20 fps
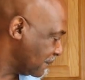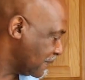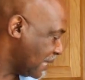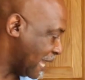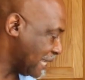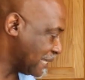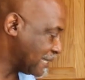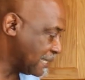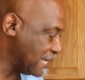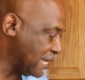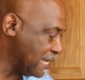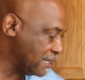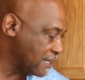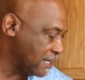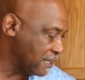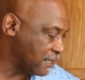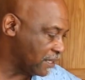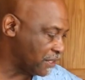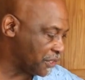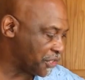I
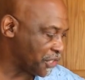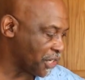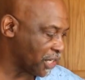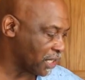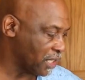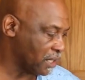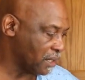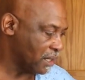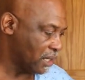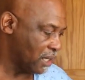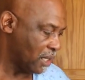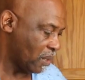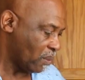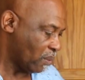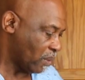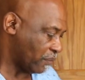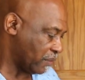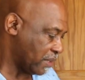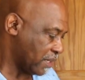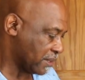seasoned the chicken
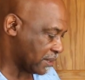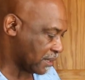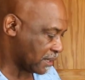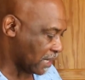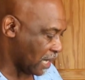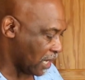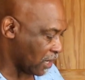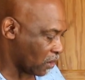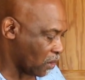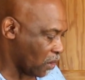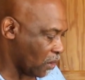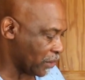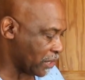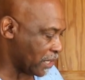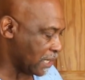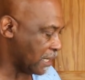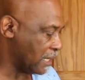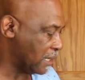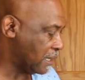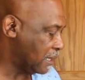with this
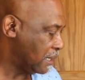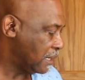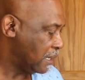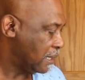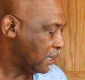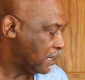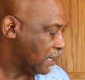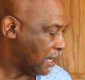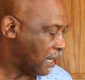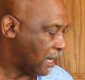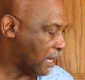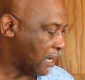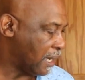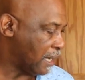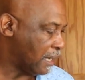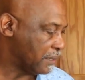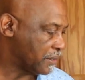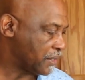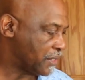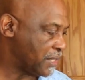Goya,
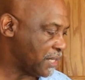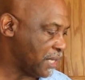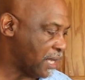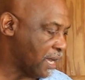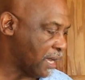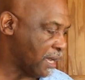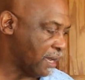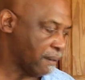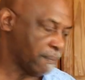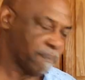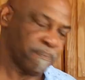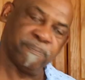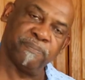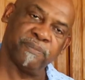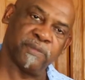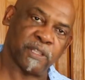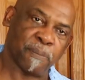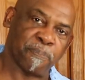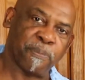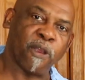
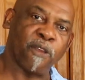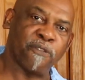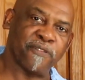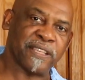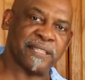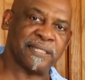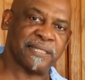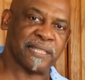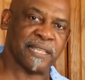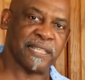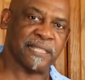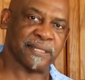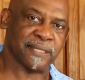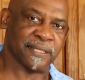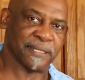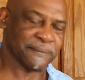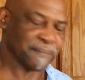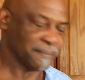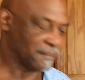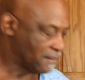the perfect
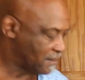seasoning.